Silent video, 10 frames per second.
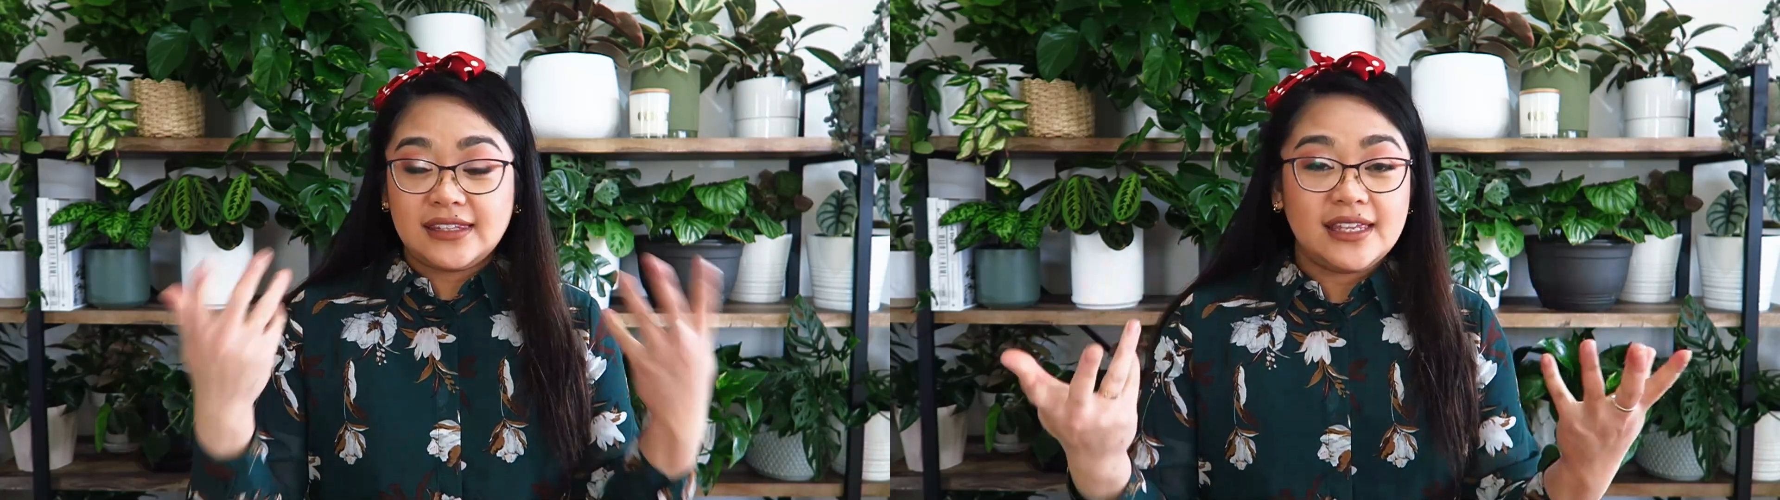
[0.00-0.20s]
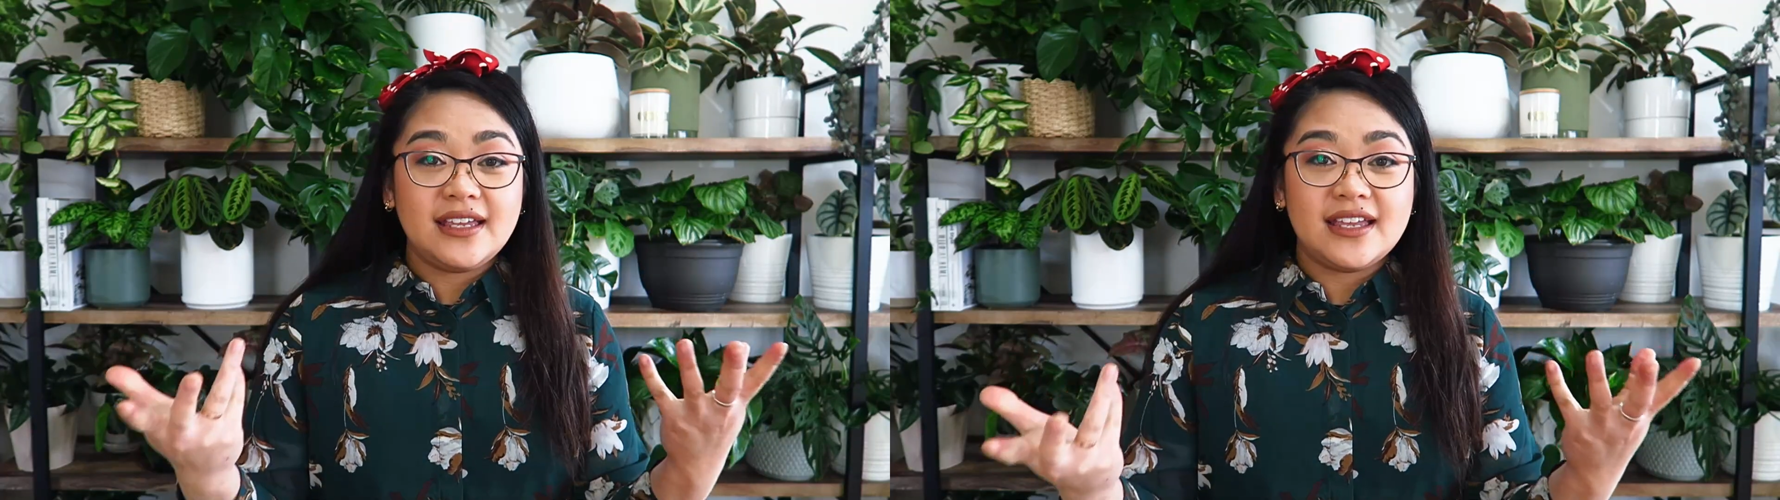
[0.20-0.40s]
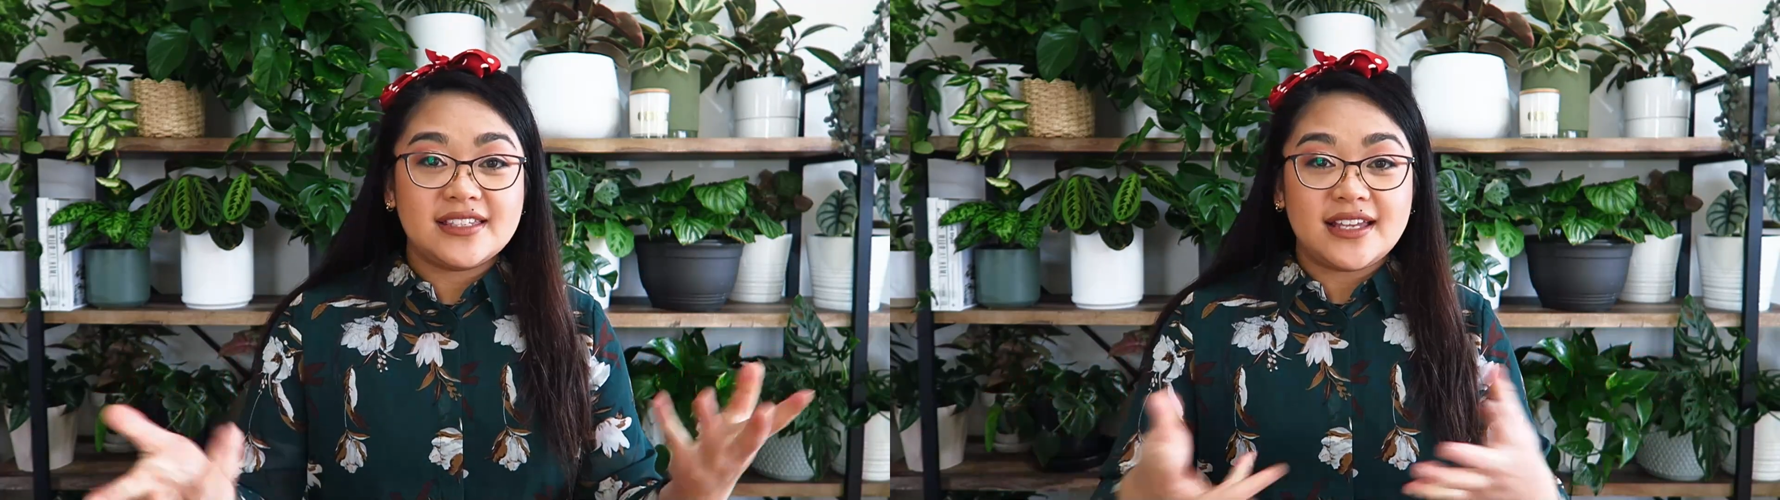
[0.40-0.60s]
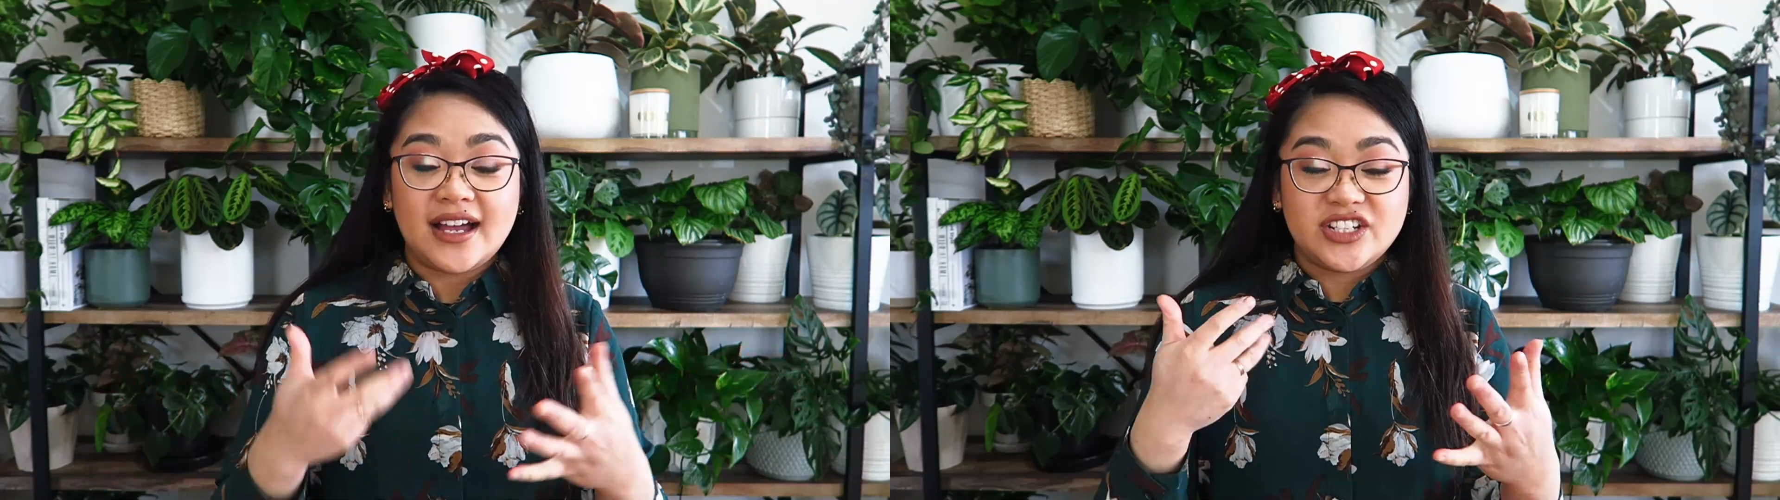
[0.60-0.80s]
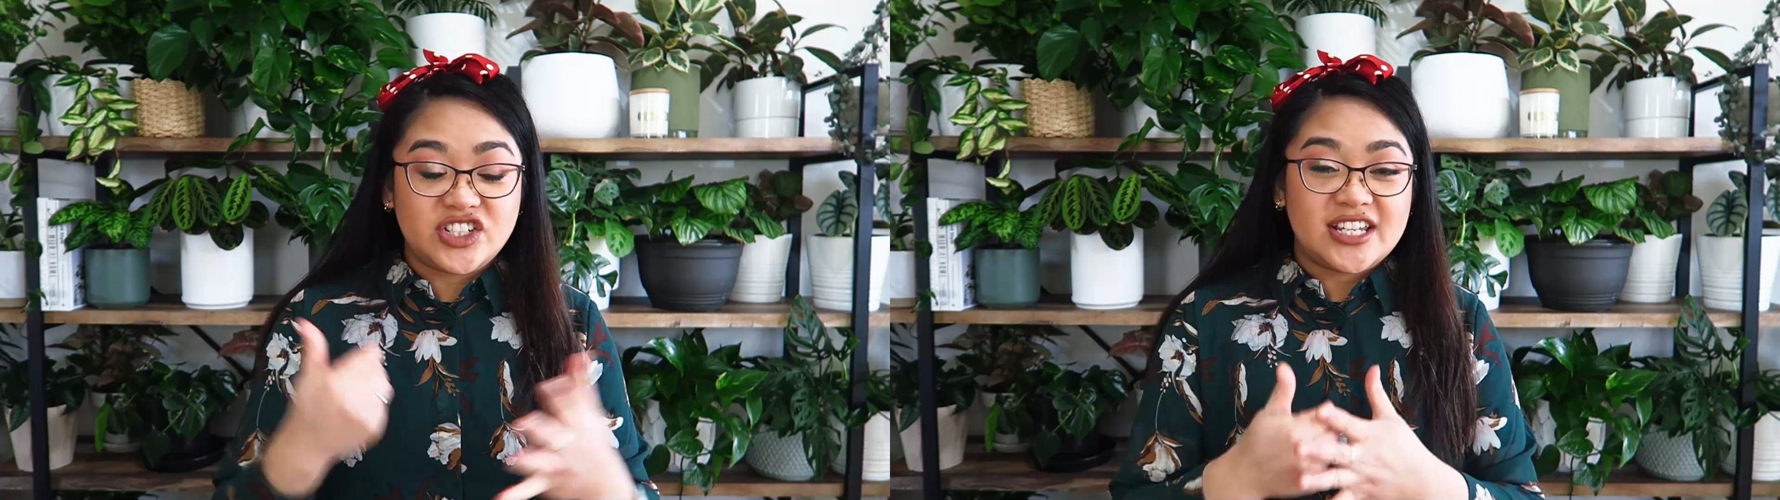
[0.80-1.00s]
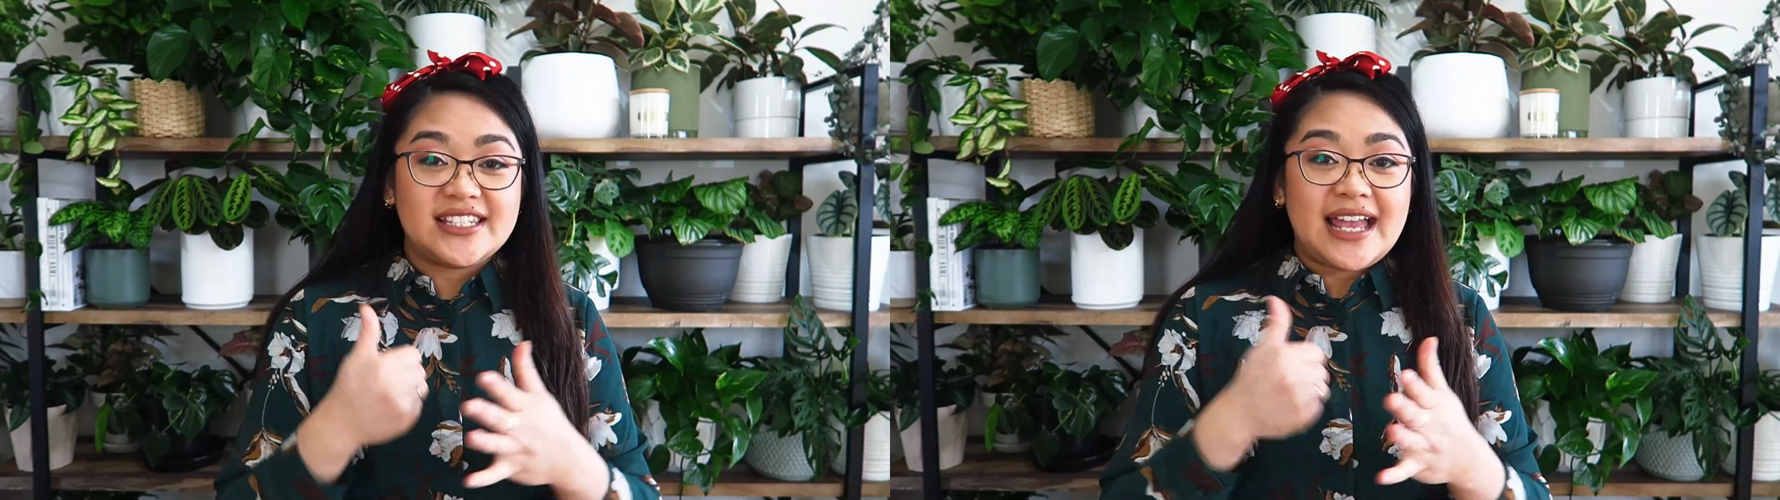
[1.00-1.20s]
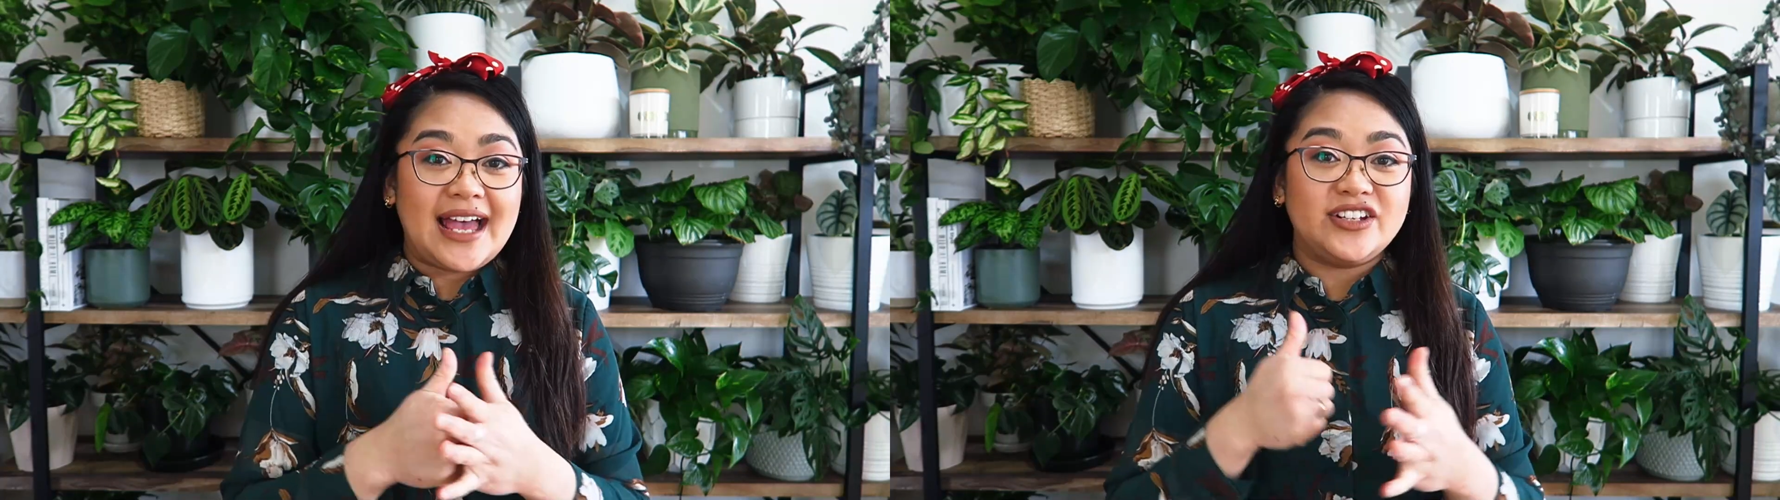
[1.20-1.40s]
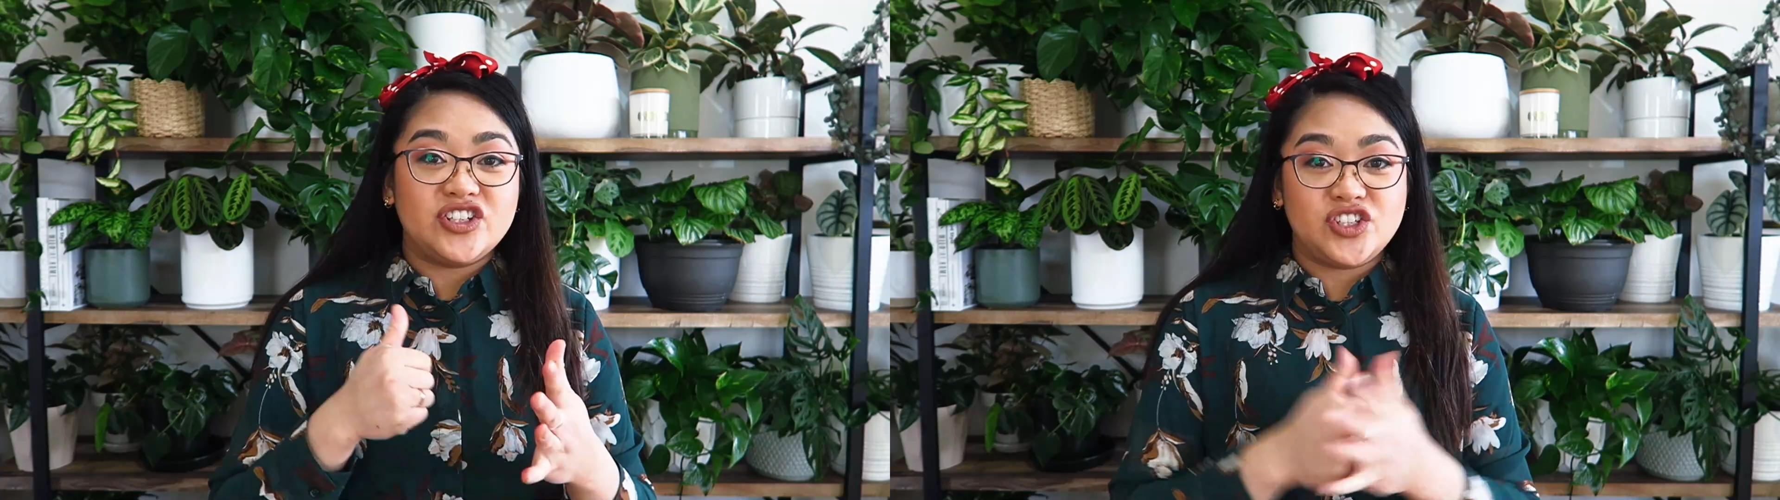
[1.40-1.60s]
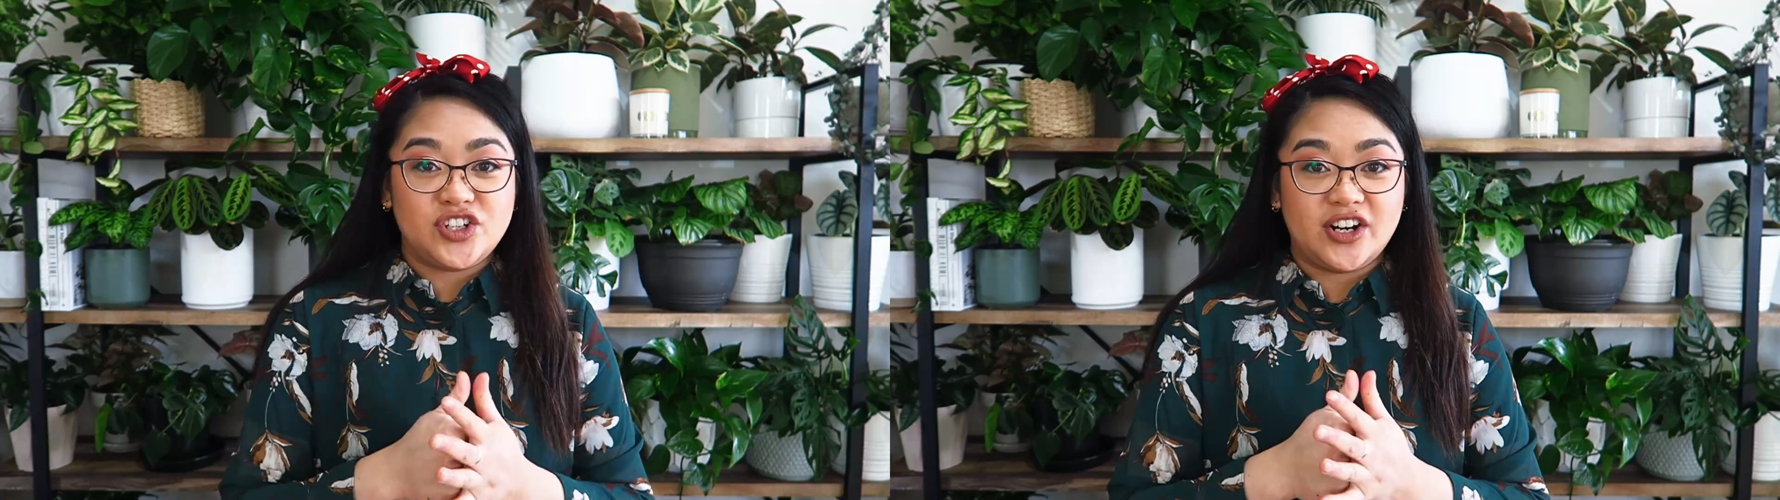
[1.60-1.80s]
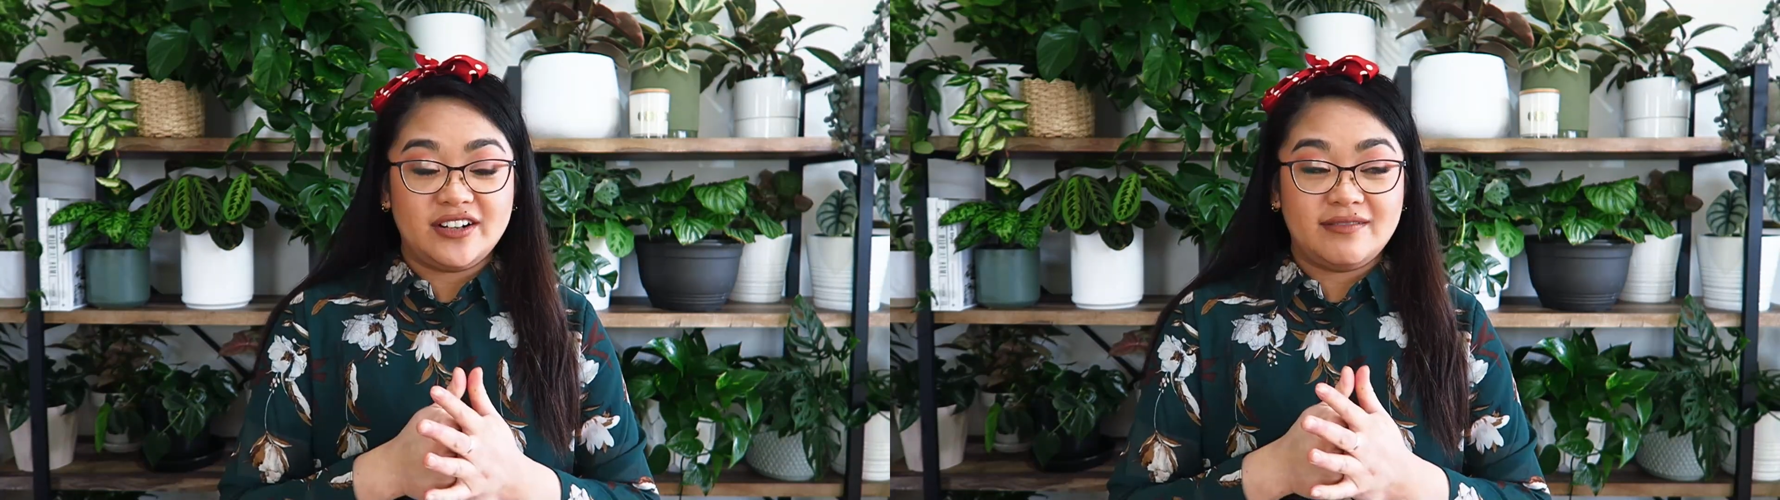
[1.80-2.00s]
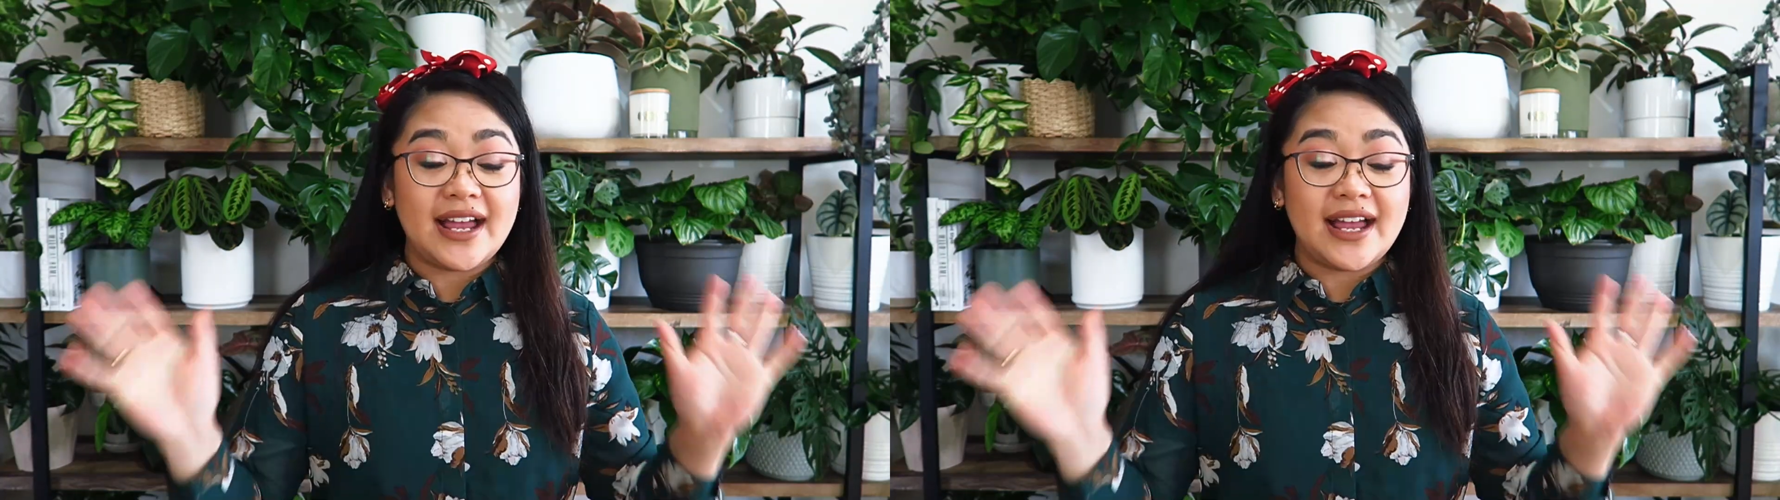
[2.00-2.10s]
The thing is, I just had to start.